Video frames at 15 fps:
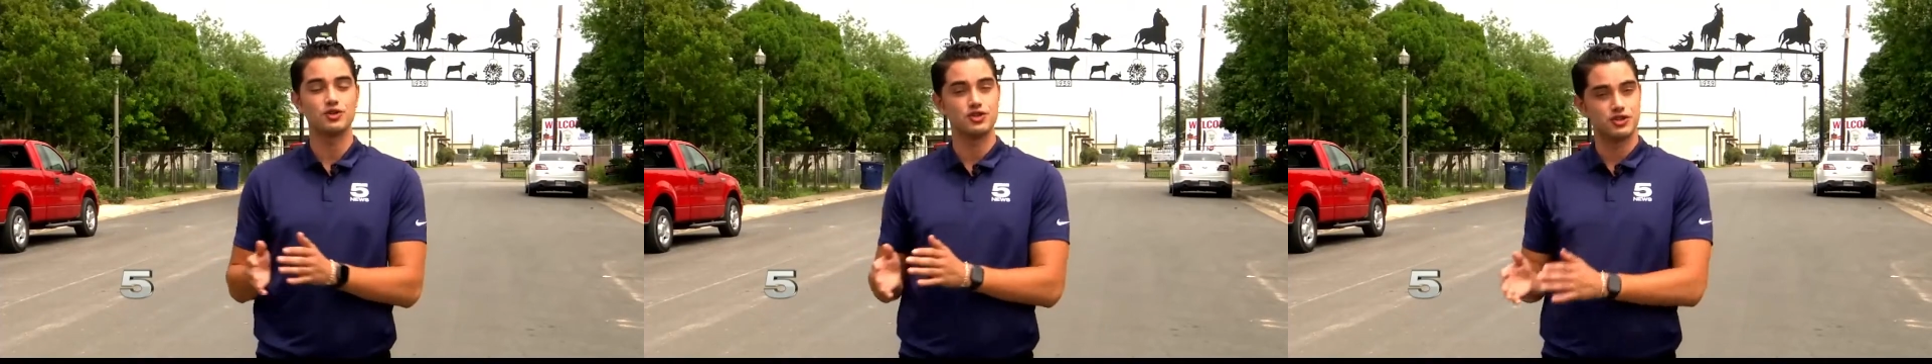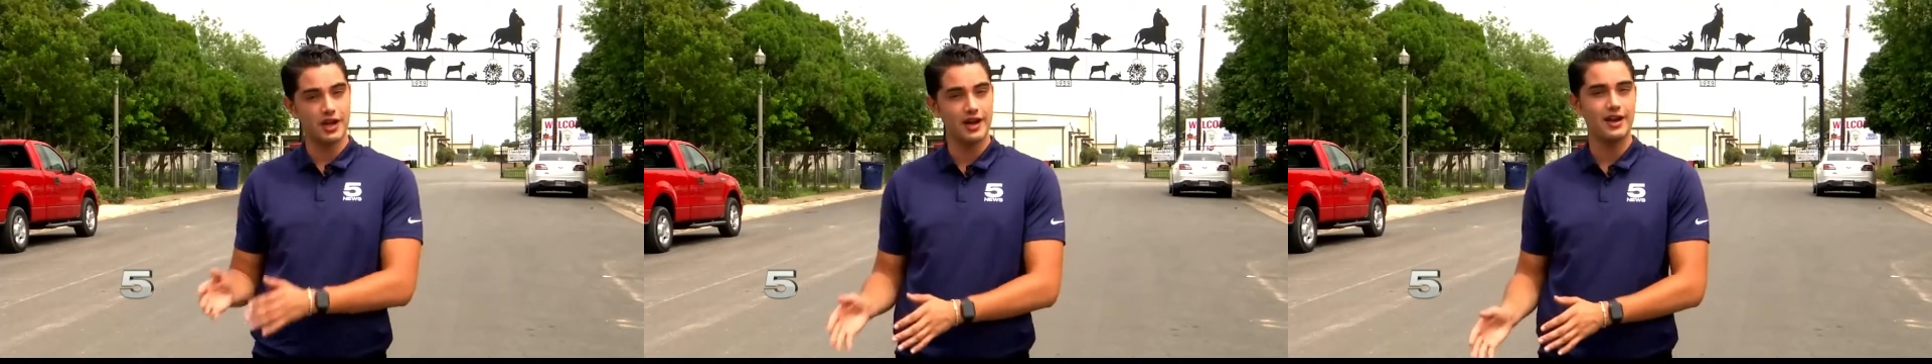
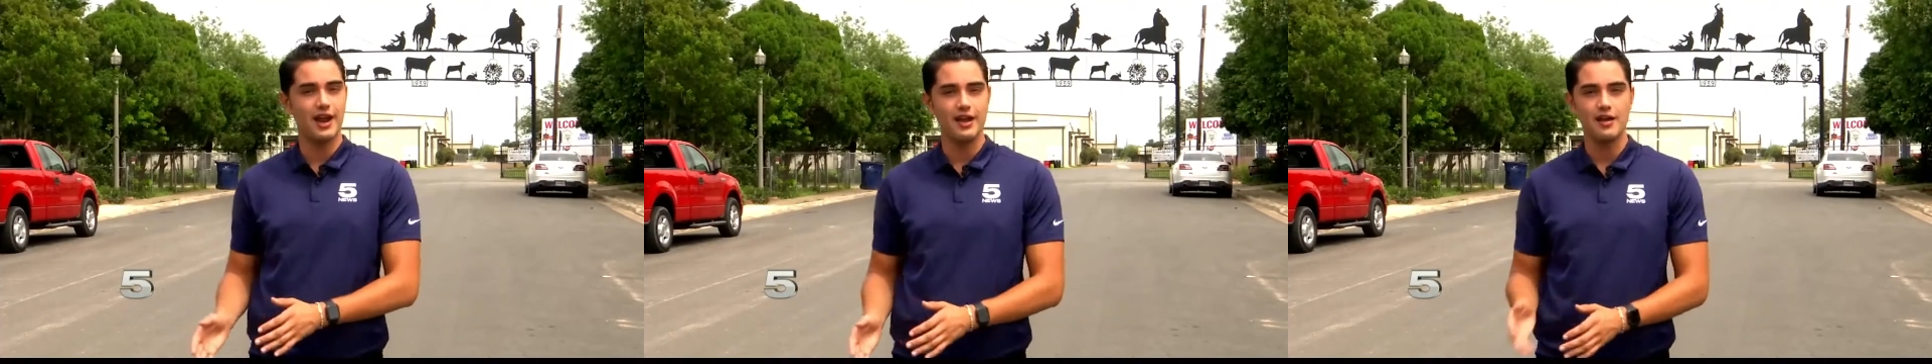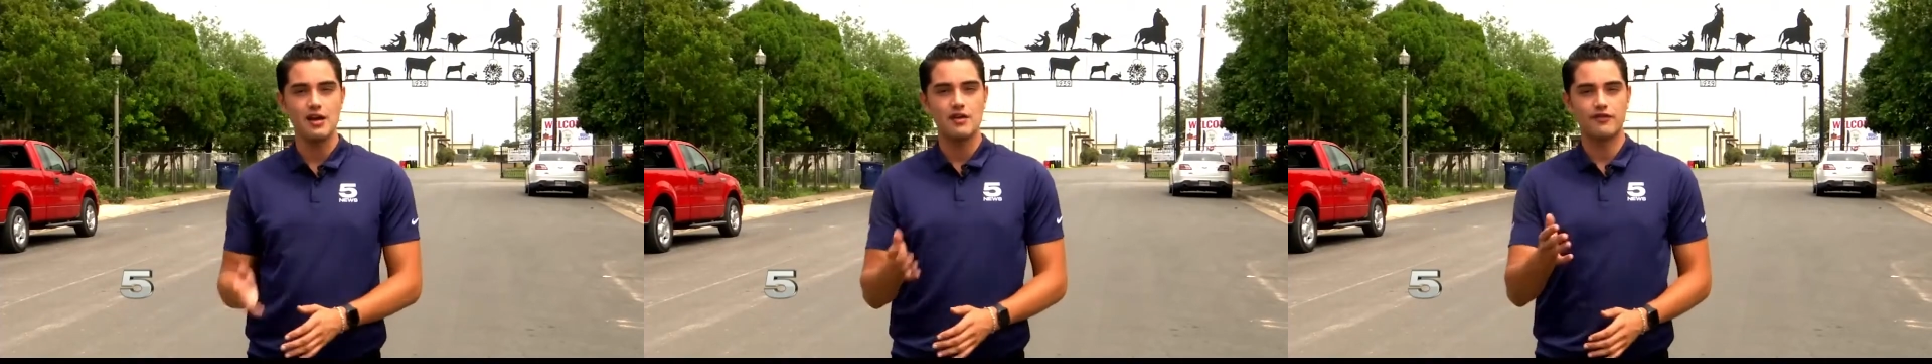
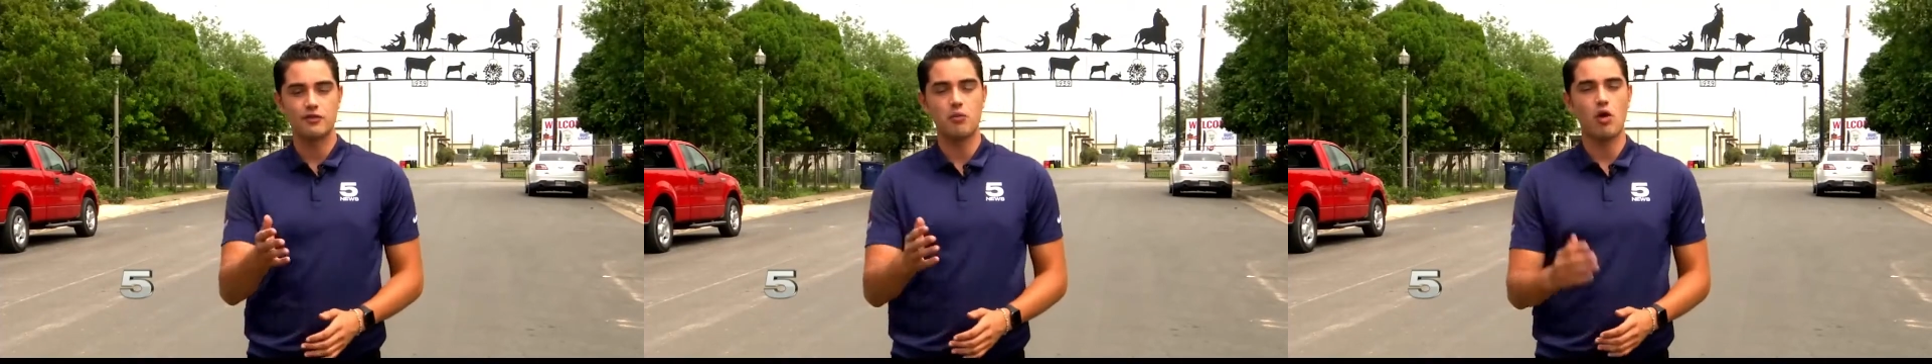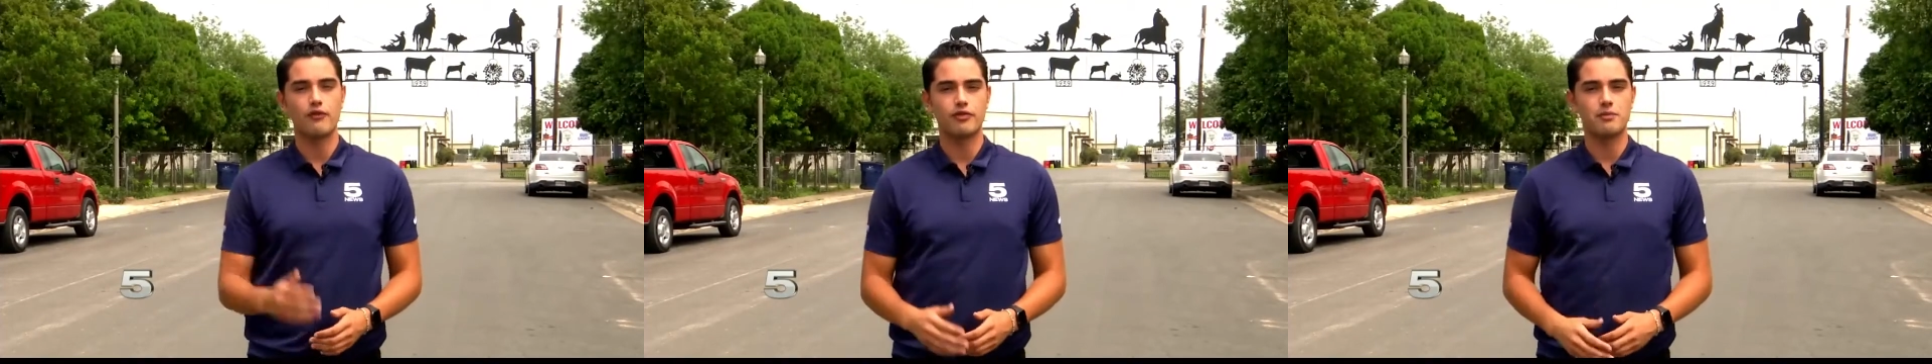Sunday. For
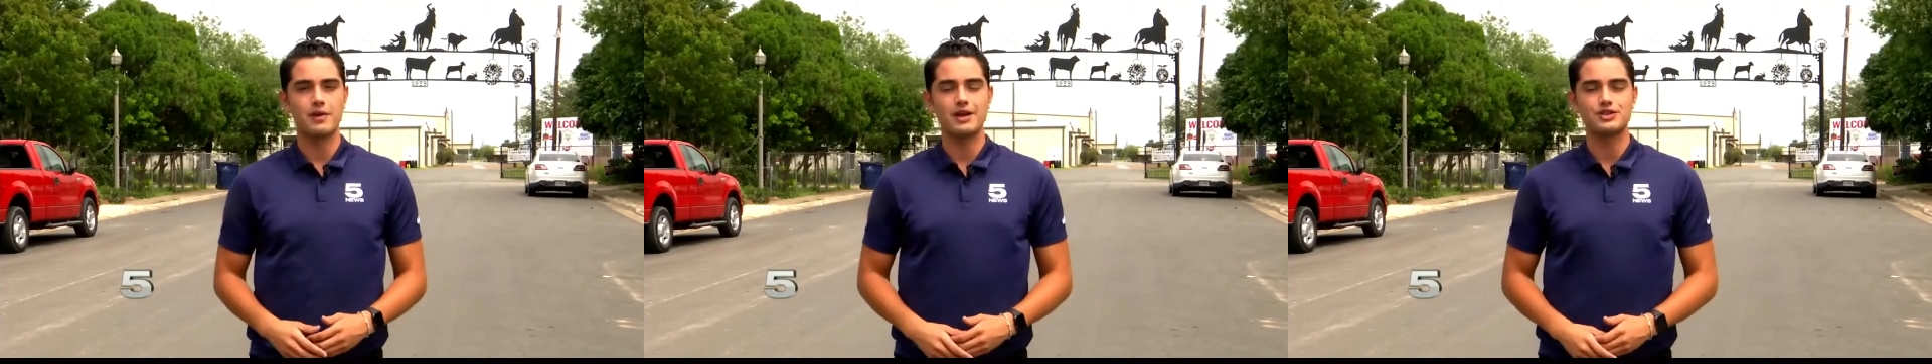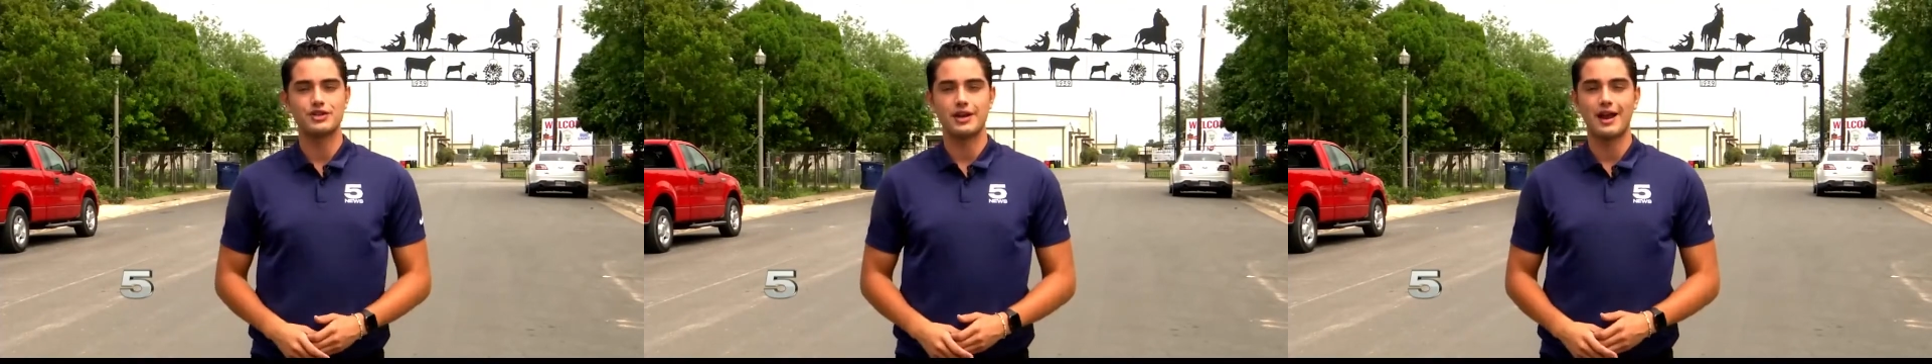more
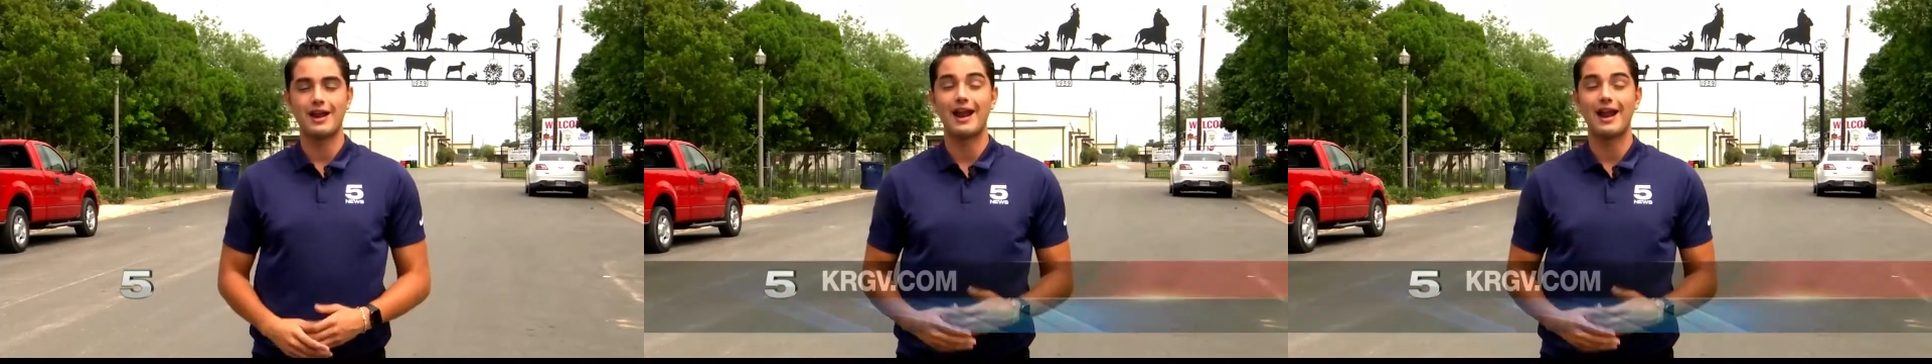information